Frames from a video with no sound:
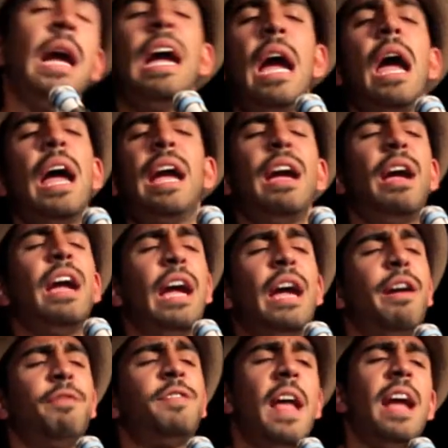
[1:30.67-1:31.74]

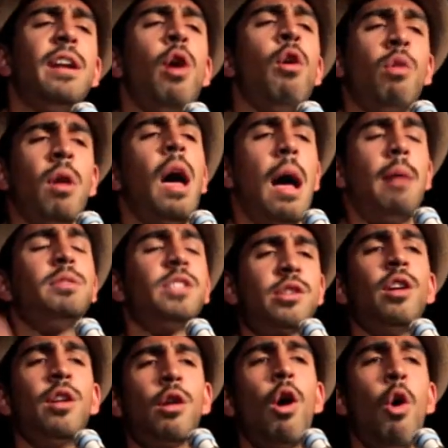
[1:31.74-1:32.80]
If they don't, I'm just
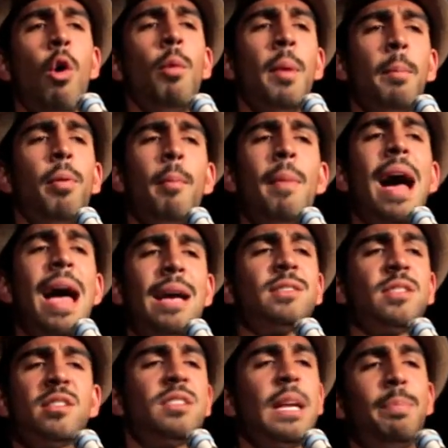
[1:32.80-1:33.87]
gonna go home and put my
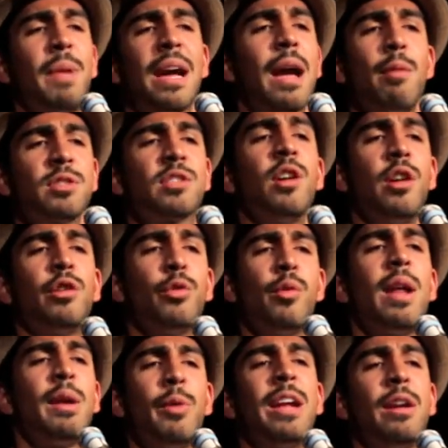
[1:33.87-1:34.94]
ass to sleep like I was gonna do
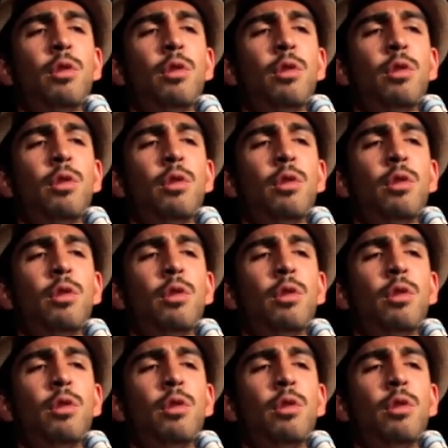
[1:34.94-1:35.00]
anyway.